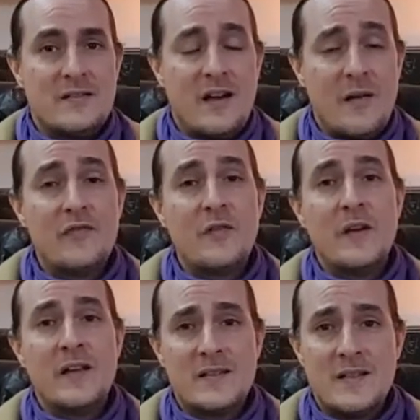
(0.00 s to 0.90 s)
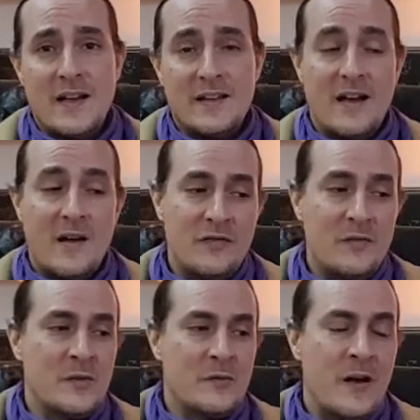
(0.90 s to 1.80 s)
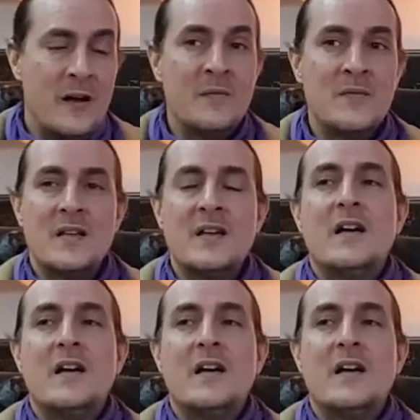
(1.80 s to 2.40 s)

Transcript: come from inside, come from the realms